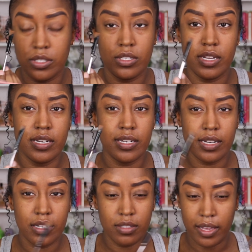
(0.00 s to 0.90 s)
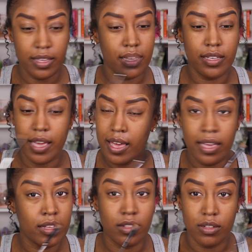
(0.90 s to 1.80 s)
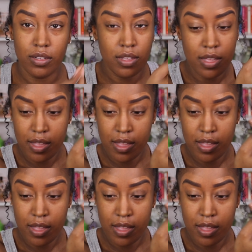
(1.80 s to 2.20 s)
didn't like kill